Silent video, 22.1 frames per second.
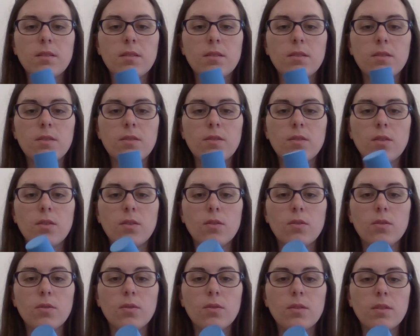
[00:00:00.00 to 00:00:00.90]

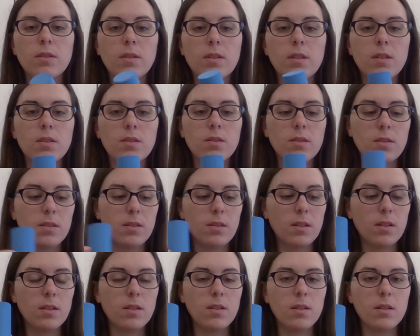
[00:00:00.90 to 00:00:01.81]
So here's a
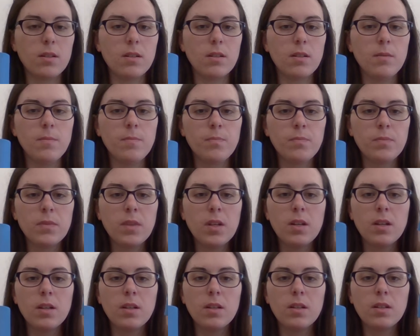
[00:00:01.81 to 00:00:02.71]
cylinder.
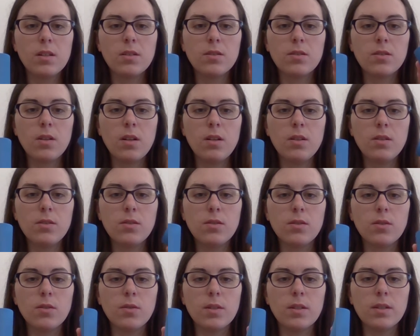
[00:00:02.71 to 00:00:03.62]
Here's
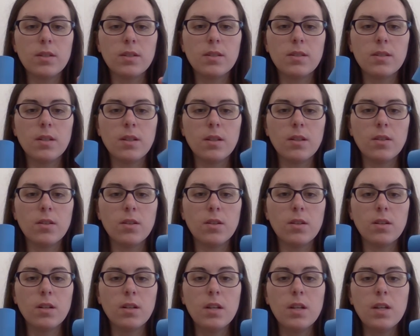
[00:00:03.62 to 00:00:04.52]
also a
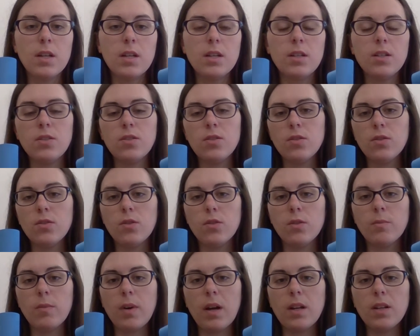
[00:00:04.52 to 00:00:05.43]
cylinder. It should
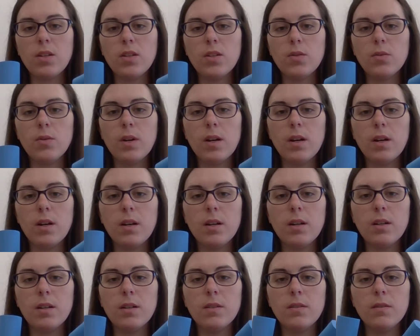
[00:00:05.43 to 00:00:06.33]
remind you
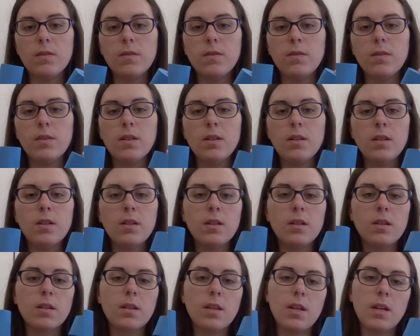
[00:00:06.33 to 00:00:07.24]
of
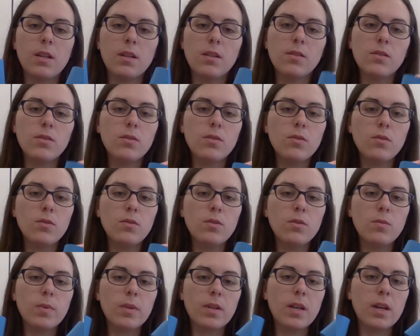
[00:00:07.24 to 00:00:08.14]
a can of
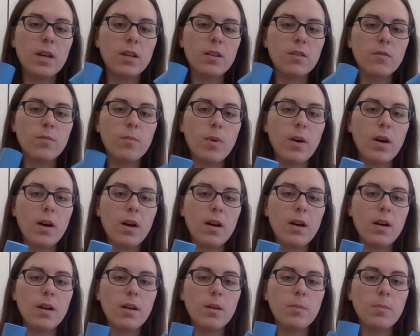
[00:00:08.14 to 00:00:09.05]
soup, a can of
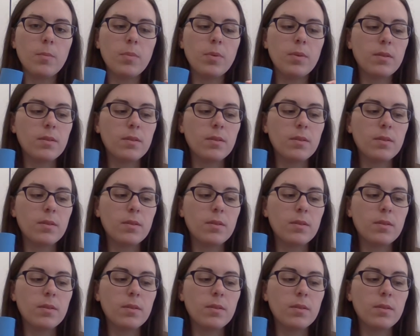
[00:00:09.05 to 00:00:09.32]
pop,